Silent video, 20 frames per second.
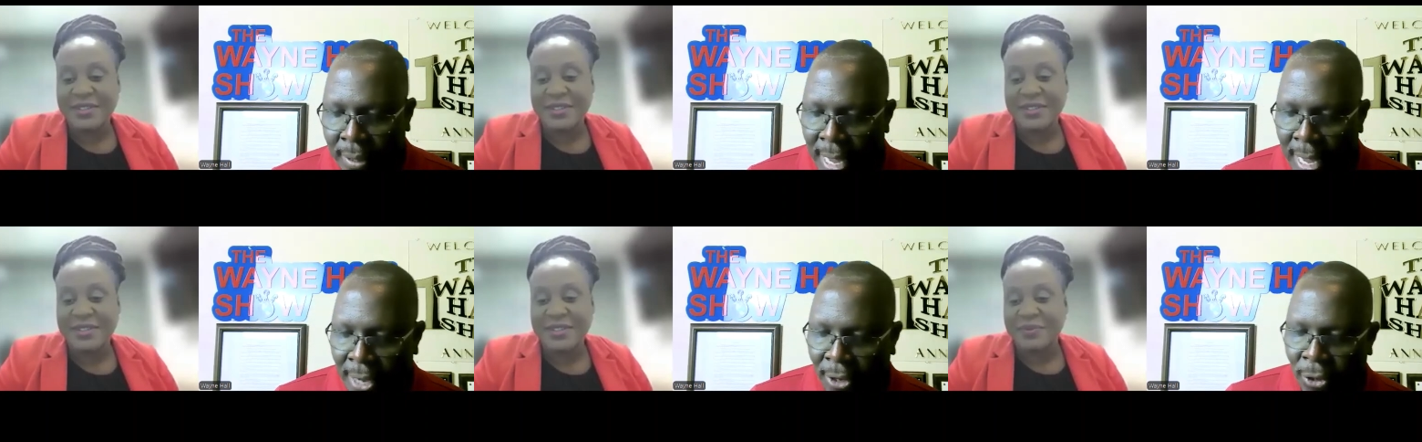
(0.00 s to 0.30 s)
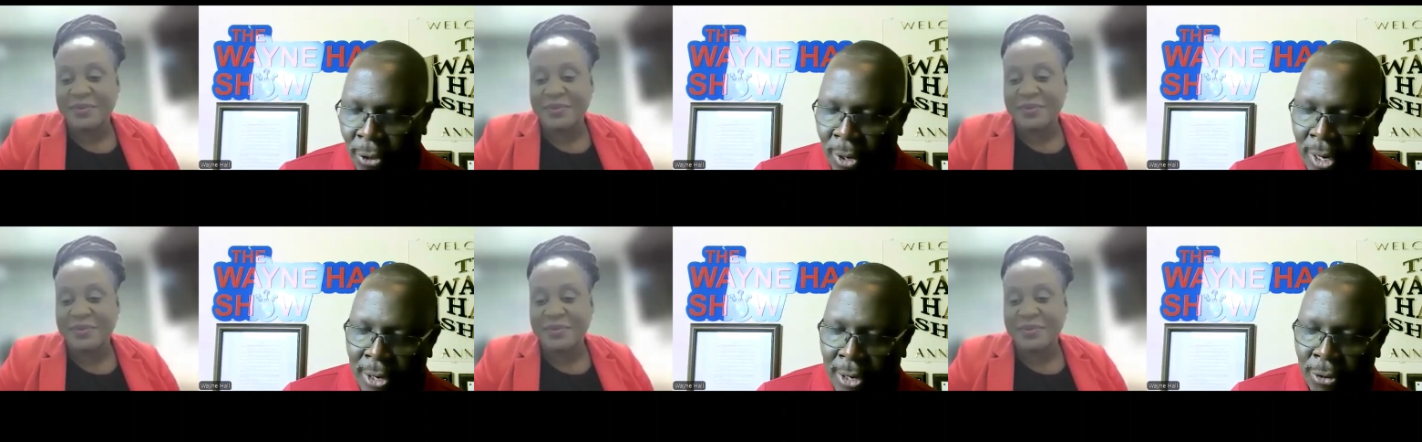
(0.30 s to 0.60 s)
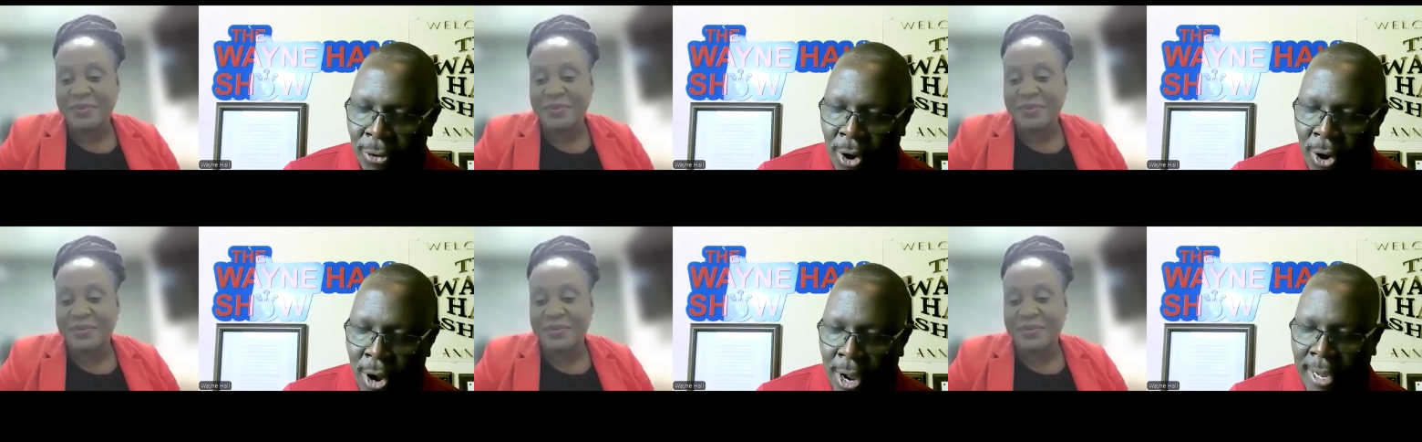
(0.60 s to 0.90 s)
Speaker 1: thank you,
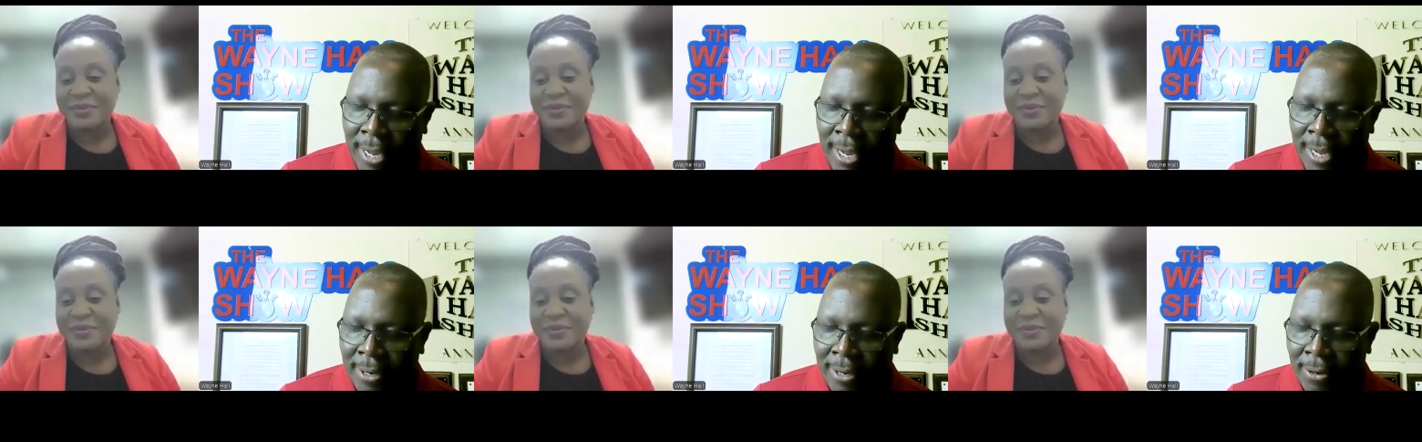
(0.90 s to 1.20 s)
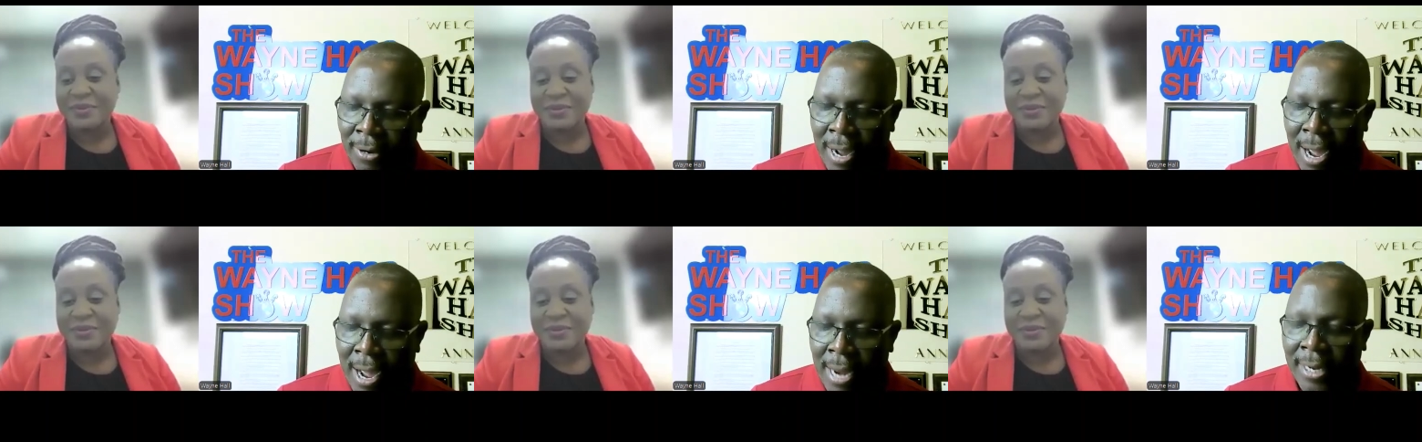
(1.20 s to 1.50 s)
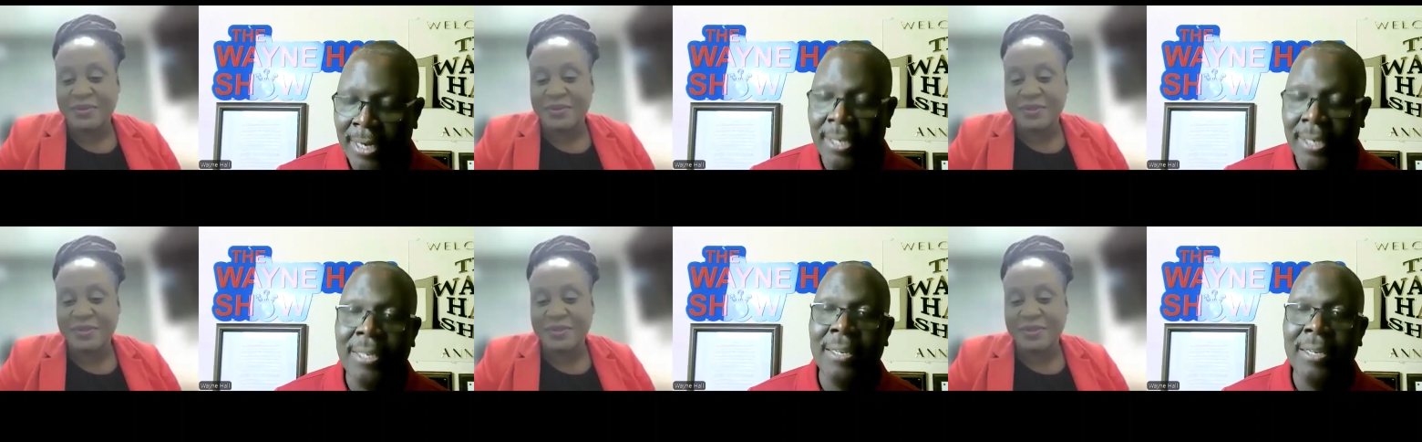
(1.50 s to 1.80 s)
Leroy,
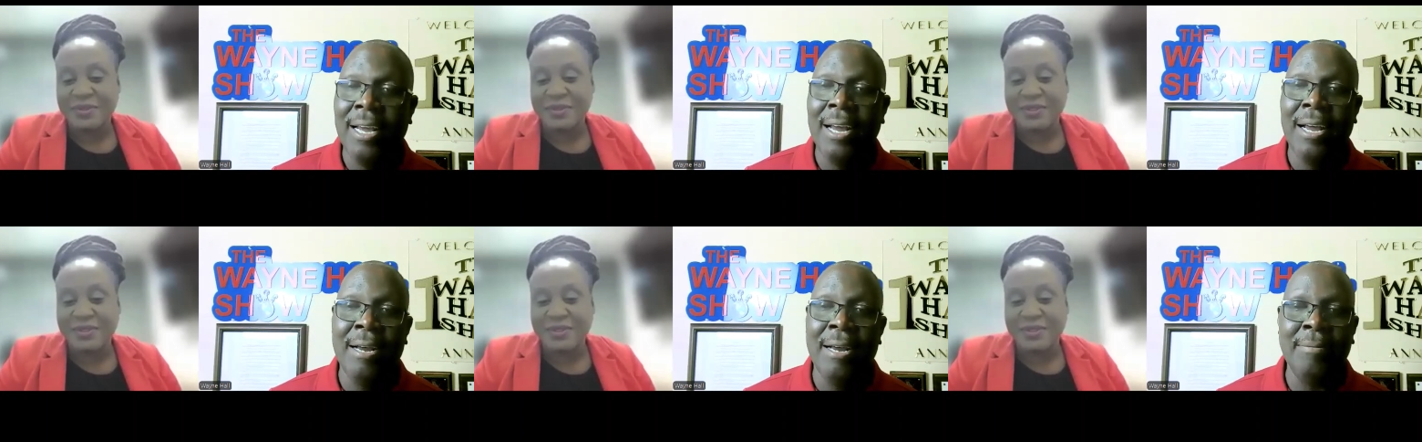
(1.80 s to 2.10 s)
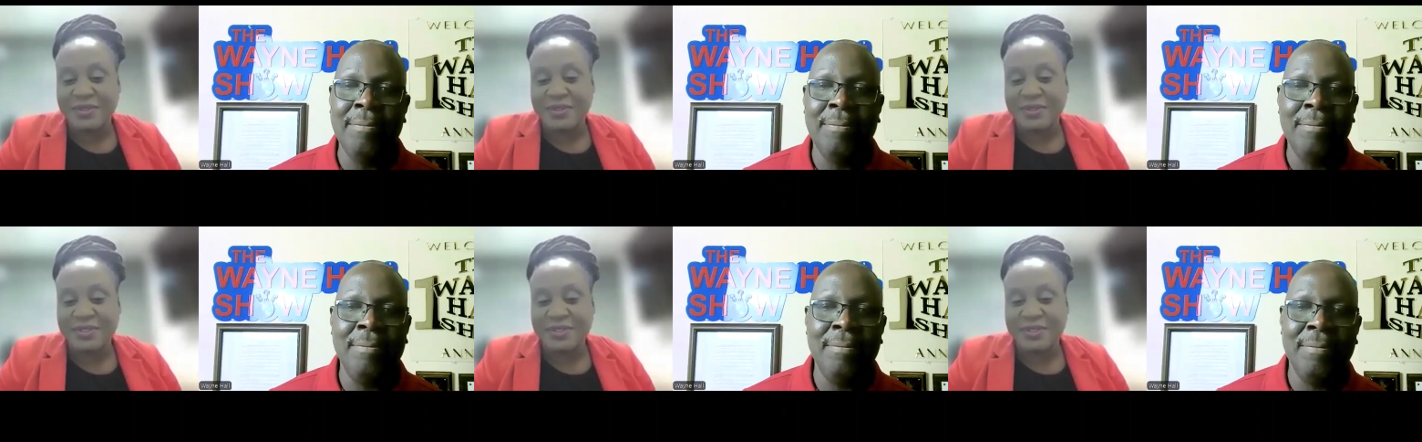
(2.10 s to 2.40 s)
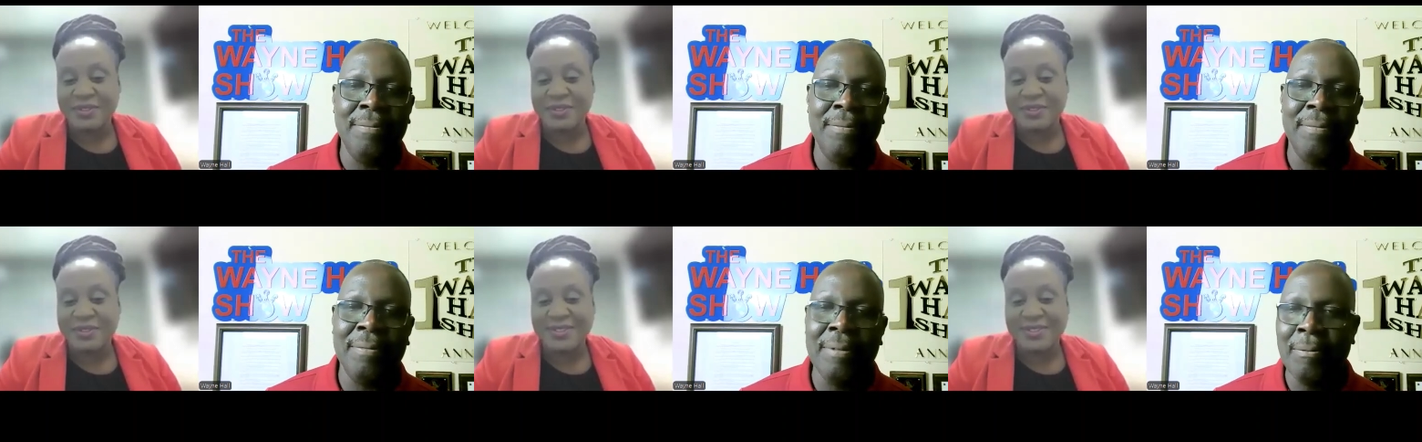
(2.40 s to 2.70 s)
on it. Um
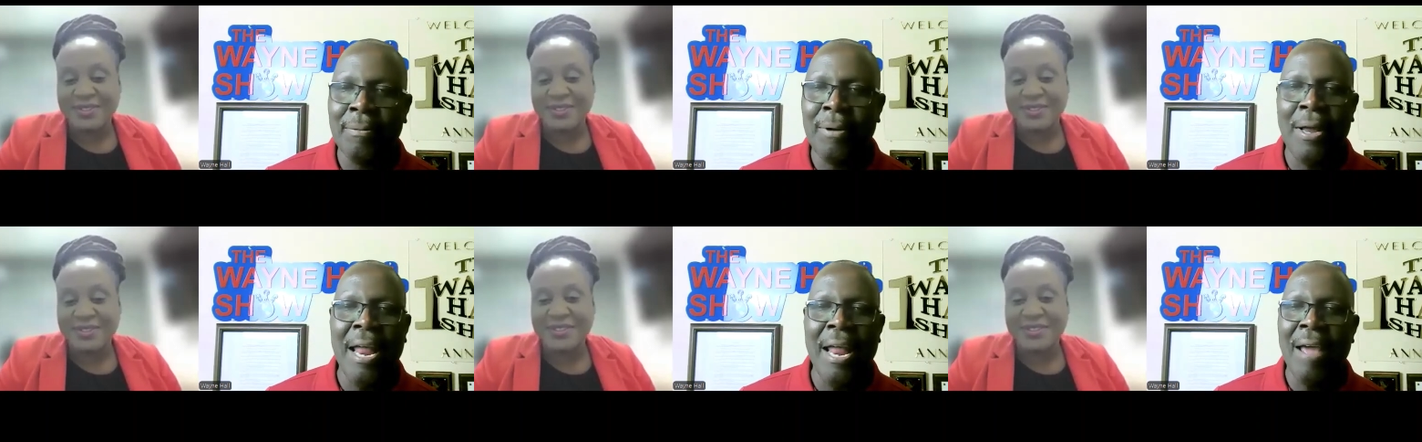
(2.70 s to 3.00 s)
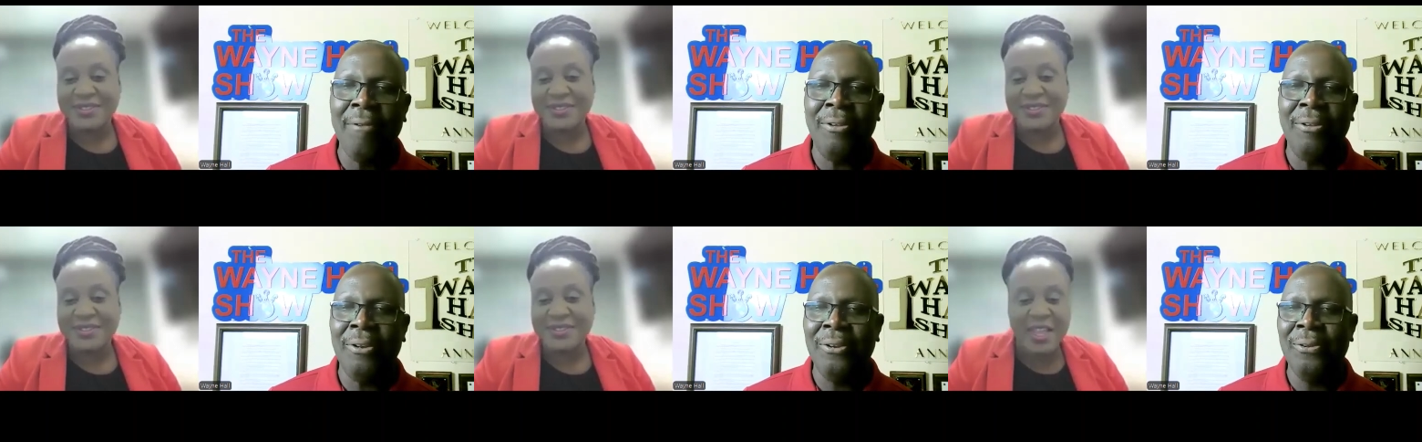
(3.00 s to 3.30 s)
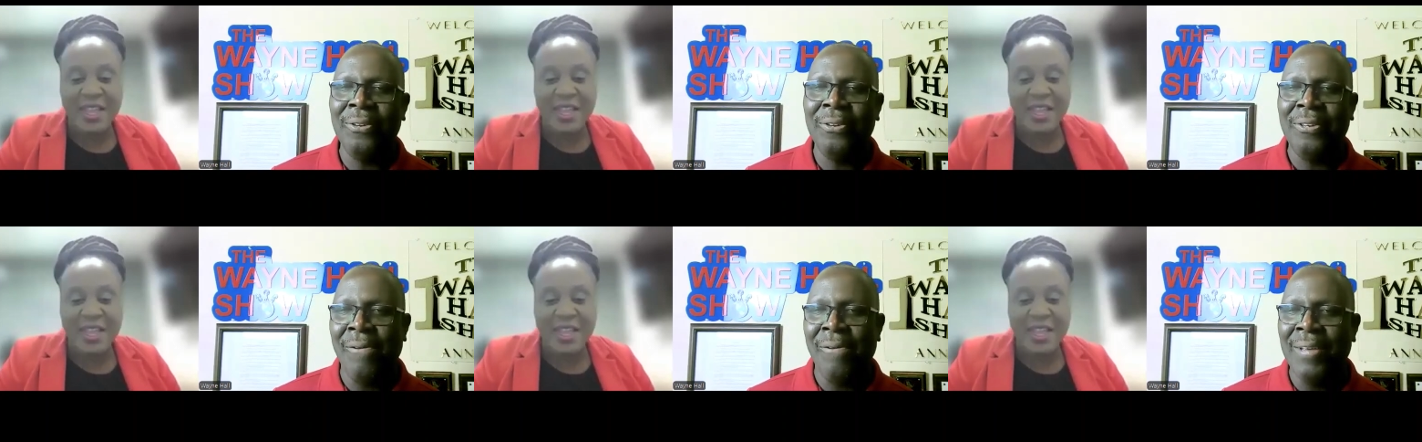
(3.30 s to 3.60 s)
I'm gonna yes,
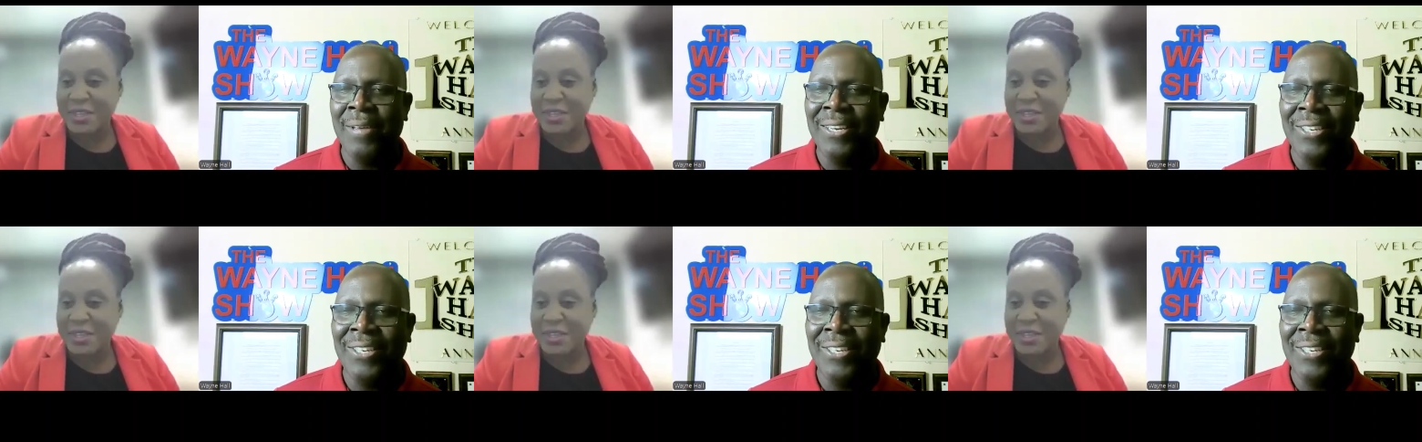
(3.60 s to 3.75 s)
have to do some